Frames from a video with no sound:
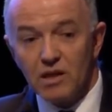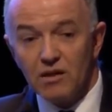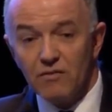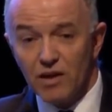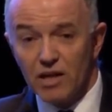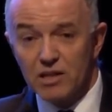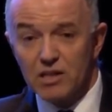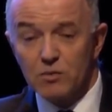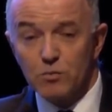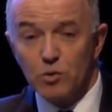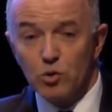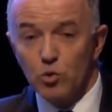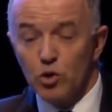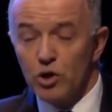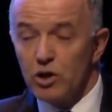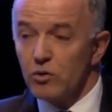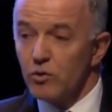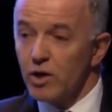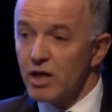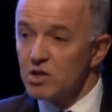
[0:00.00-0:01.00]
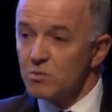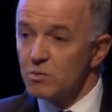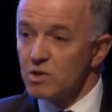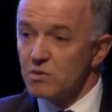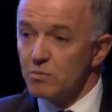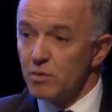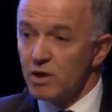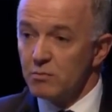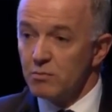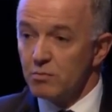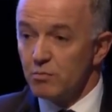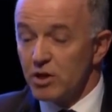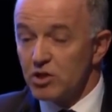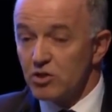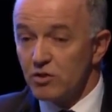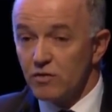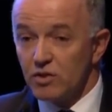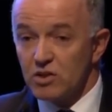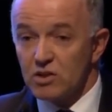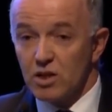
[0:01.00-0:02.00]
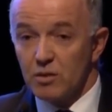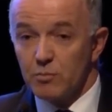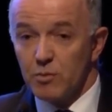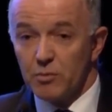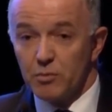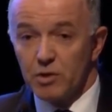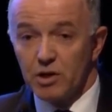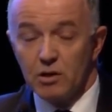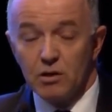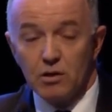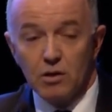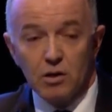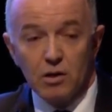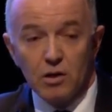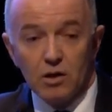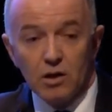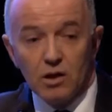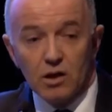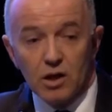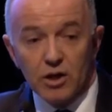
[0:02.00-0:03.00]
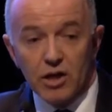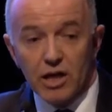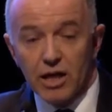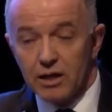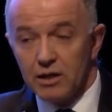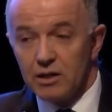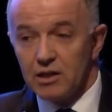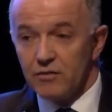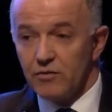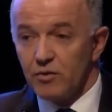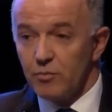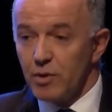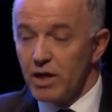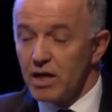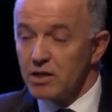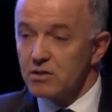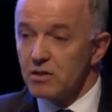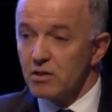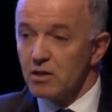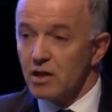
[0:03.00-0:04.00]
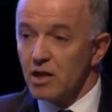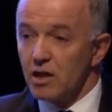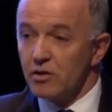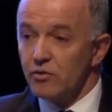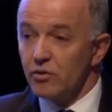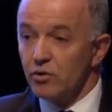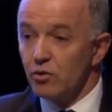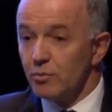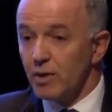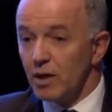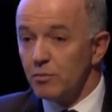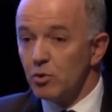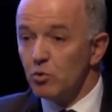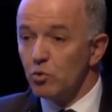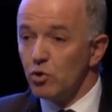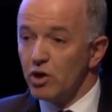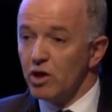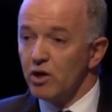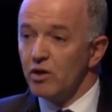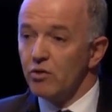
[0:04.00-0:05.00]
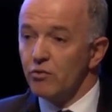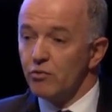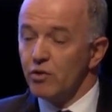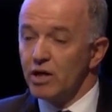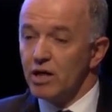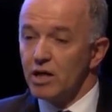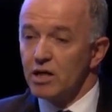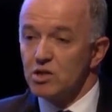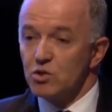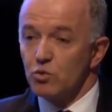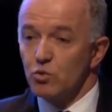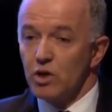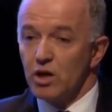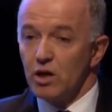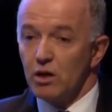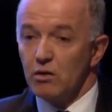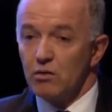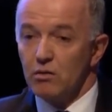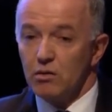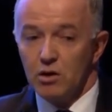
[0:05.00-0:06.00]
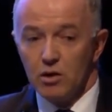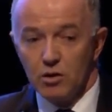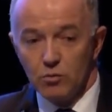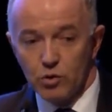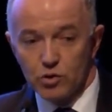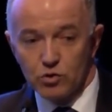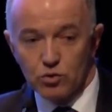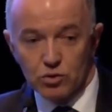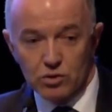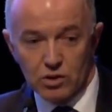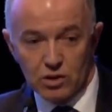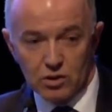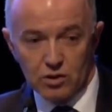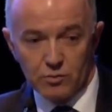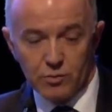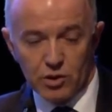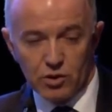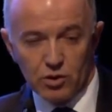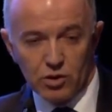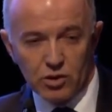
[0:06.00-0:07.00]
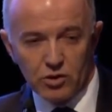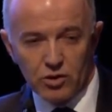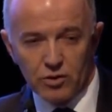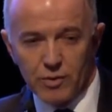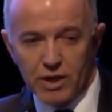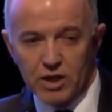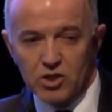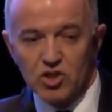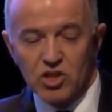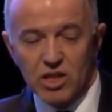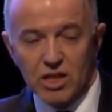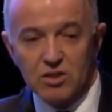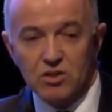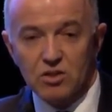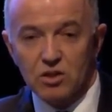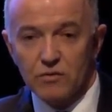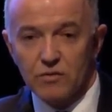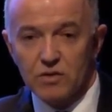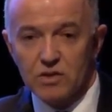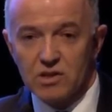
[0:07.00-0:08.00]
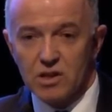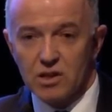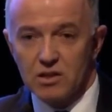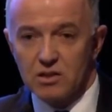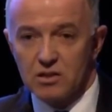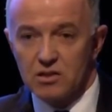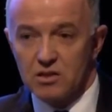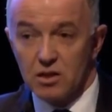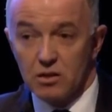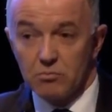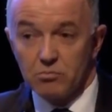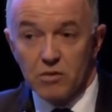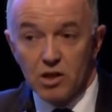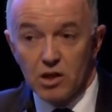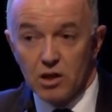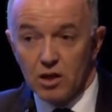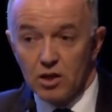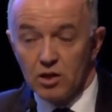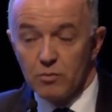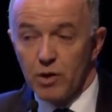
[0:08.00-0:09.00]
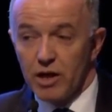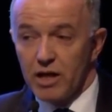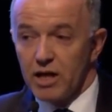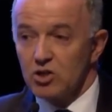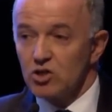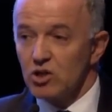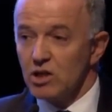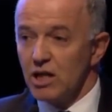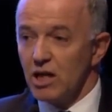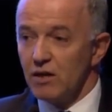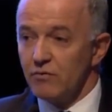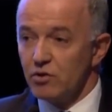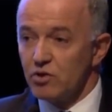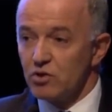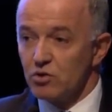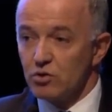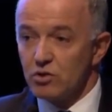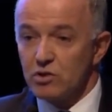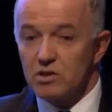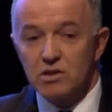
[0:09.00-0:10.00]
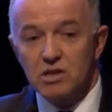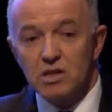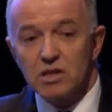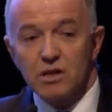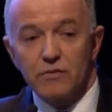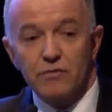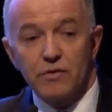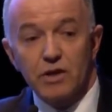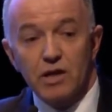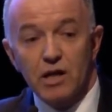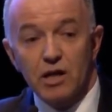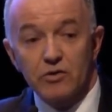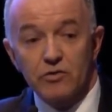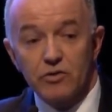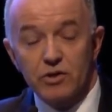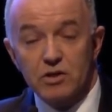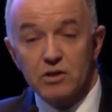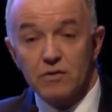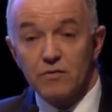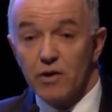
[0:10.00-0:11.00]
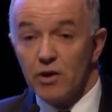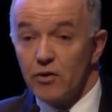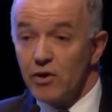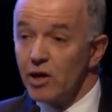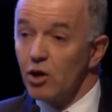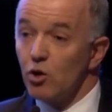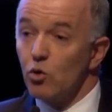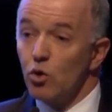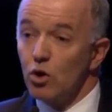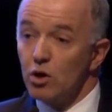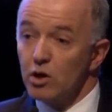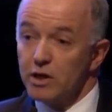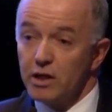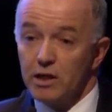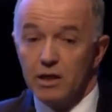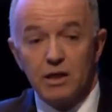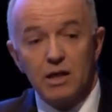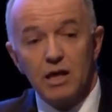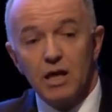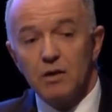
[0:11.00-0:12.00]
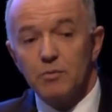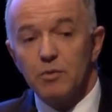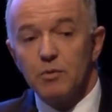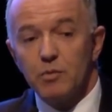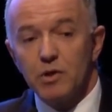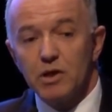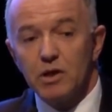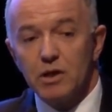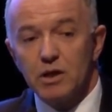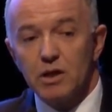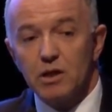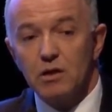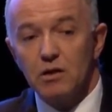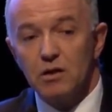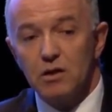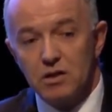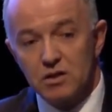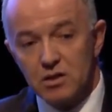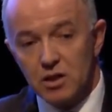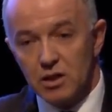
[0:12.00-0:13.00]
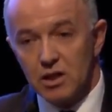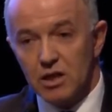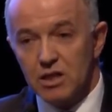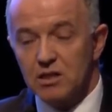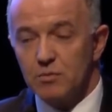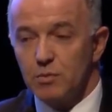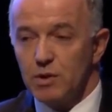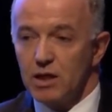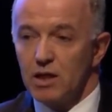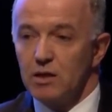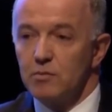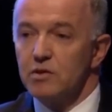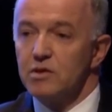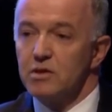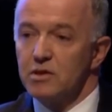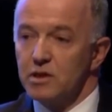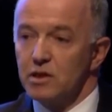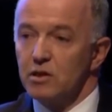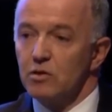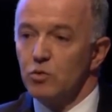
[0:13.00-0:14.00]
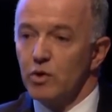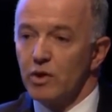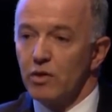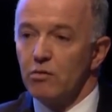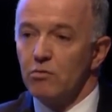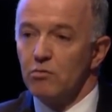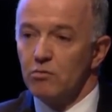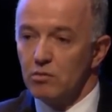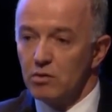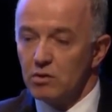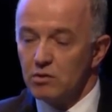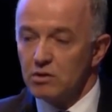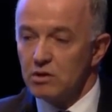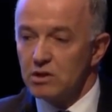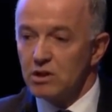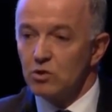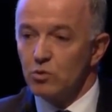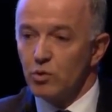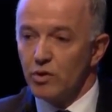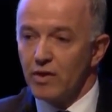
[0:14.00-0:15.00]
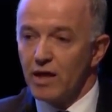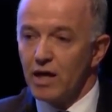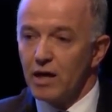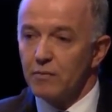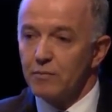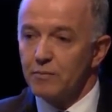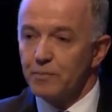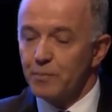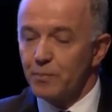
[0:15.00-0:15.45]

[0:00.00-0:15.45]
Flexible work arrangements mean much of your team might be located in different parts of the country or maybe working 3 days a week. We talked a little bit earlier about shared service centres, so you might actually have resources in different countries of varying quality and capability. So you need to be able to deal with that.